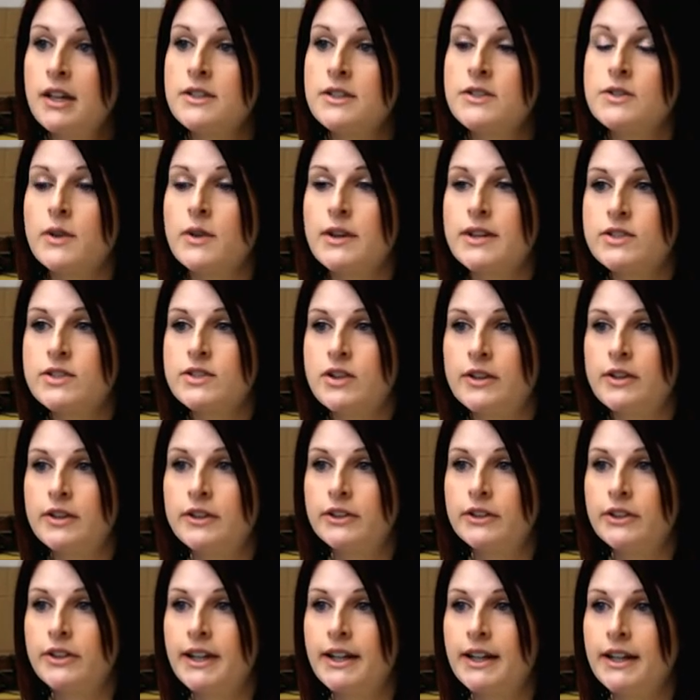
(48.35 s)
So I started
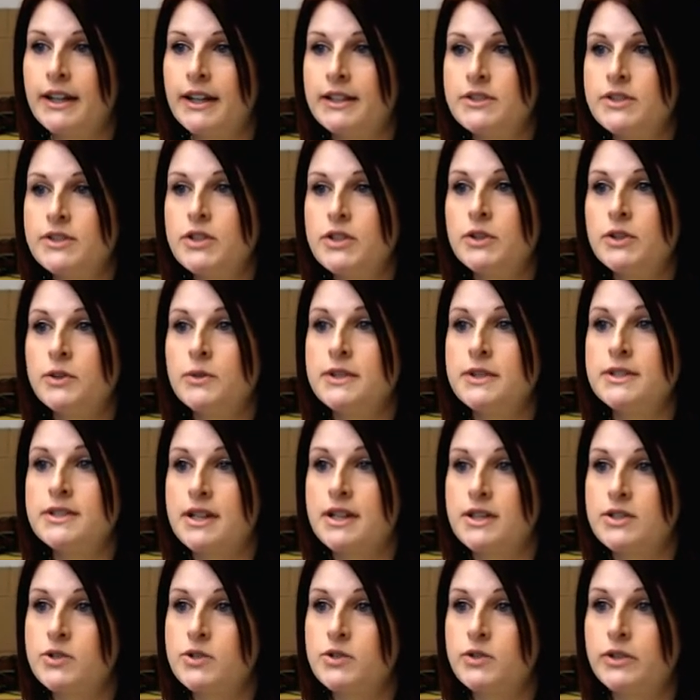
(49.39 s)
looking into
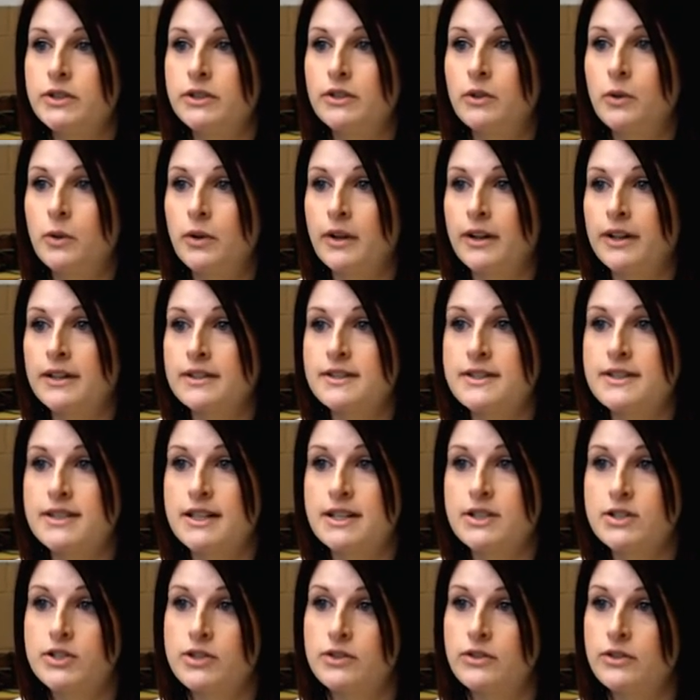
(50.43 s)
industrial
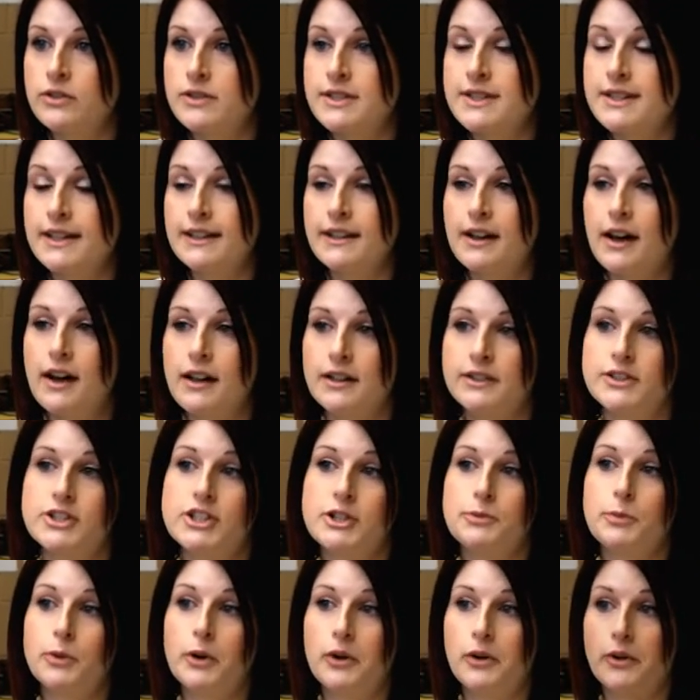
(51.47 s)
organizational
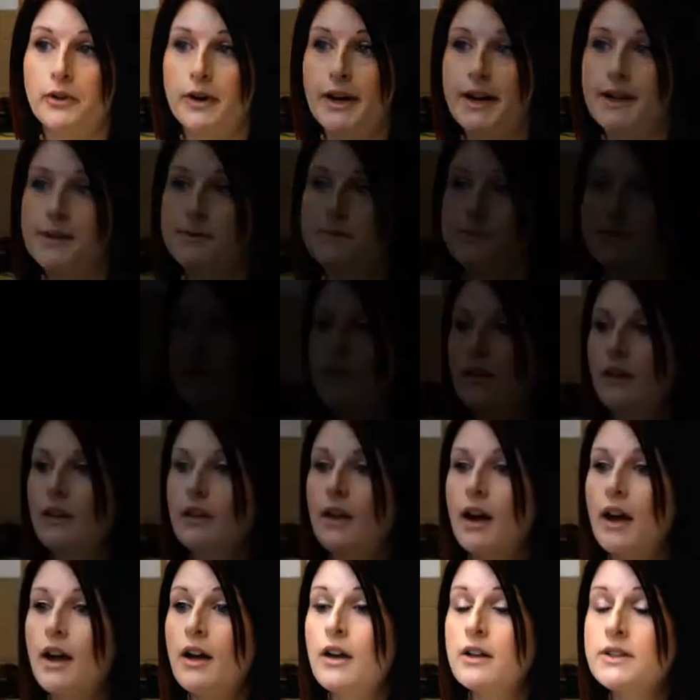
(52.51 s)
psychology programs.
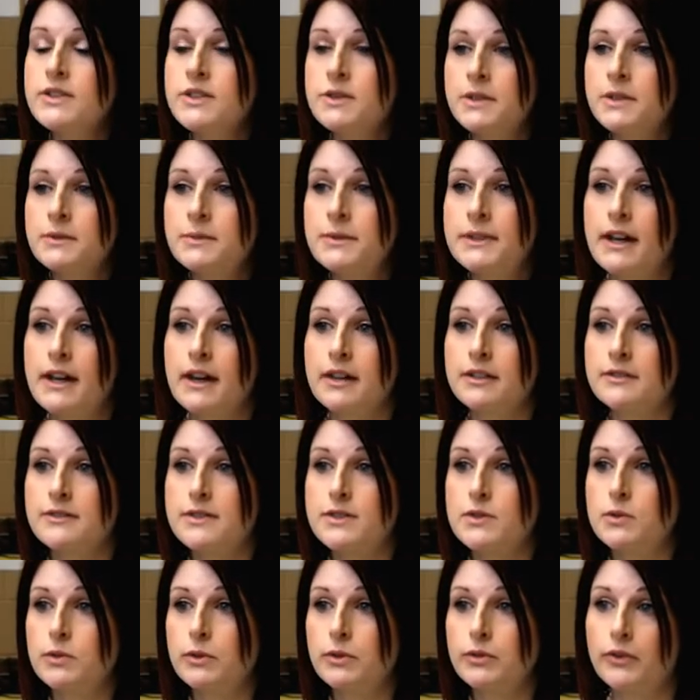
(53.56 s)
I also had been out of
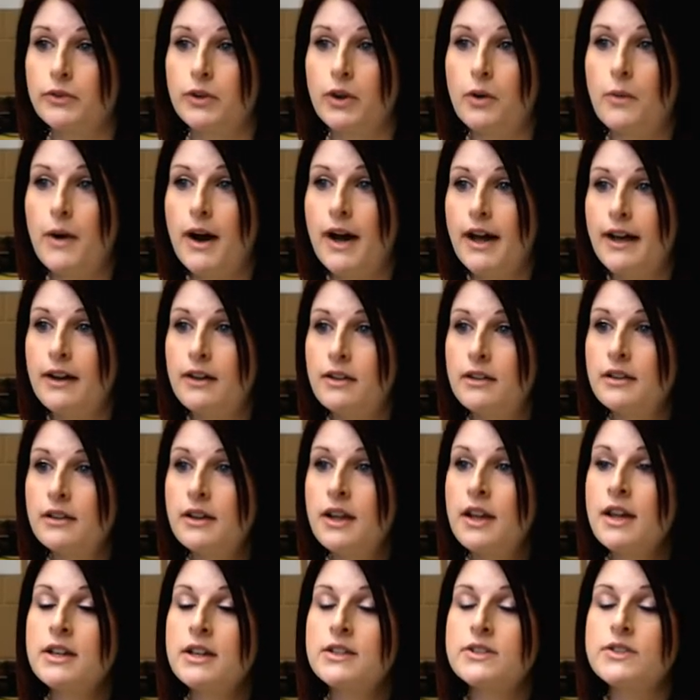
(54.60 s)
school for a while,
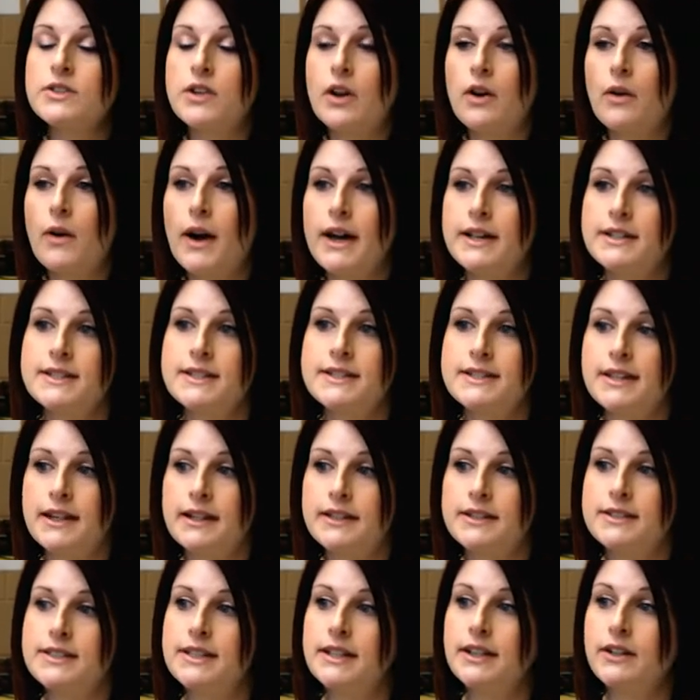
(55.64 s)
so I
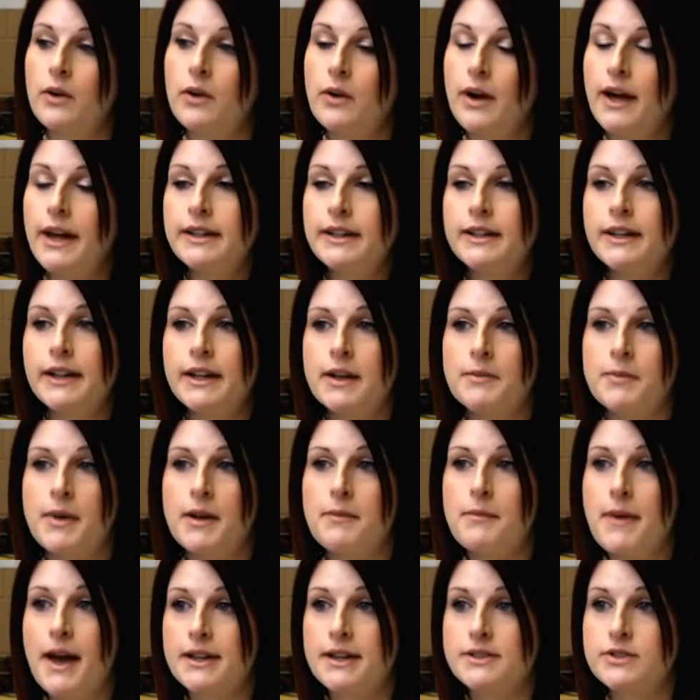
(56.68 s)
decided to go ahead and get my
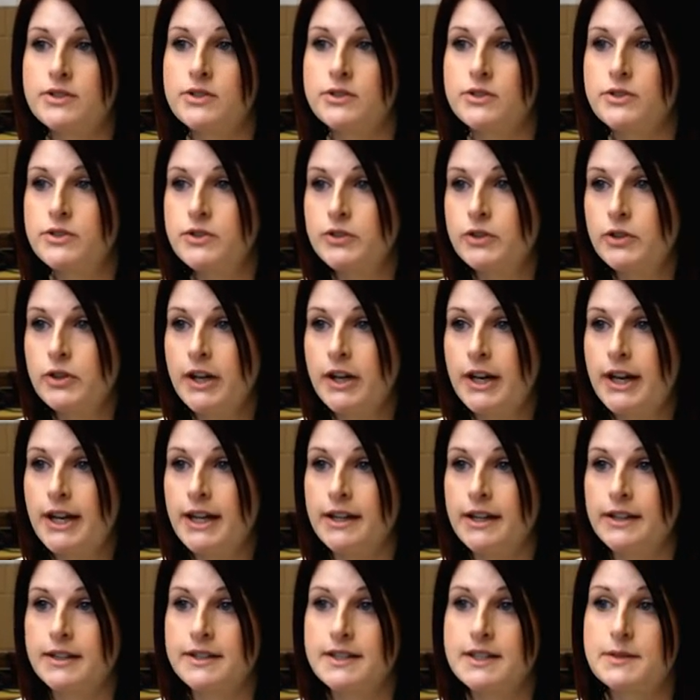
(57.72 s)
master's degree
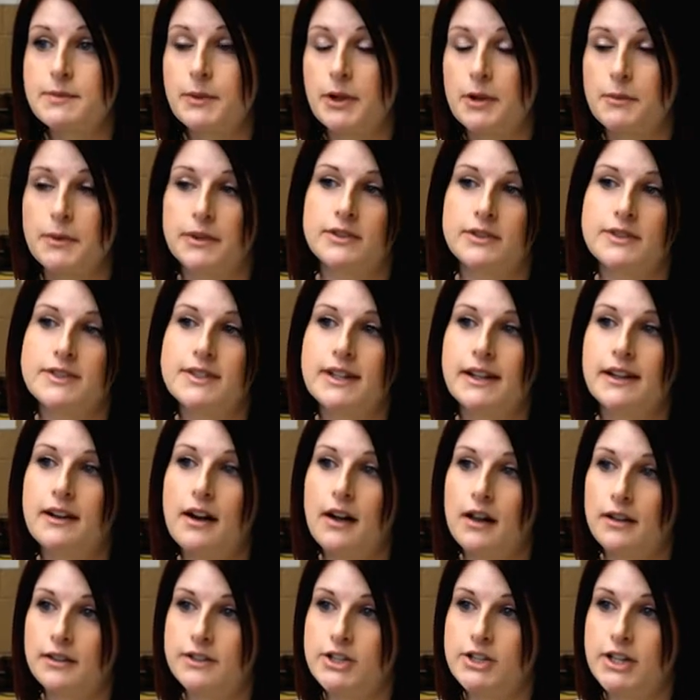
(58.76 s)
in experimental
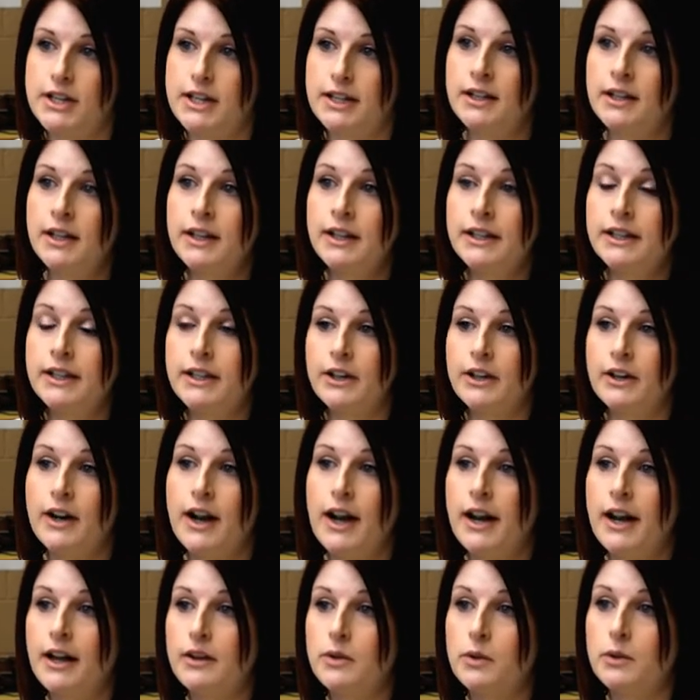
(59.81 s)
psychology here
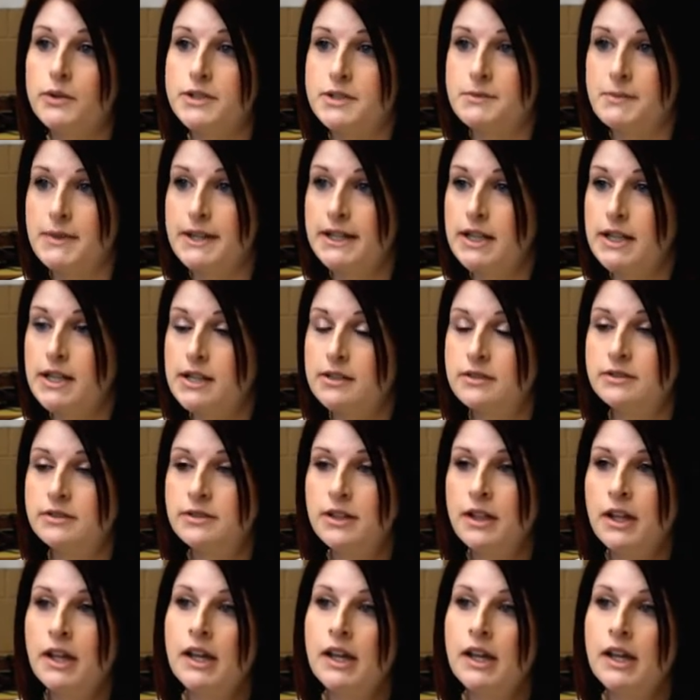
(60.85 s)
at Old Dominion.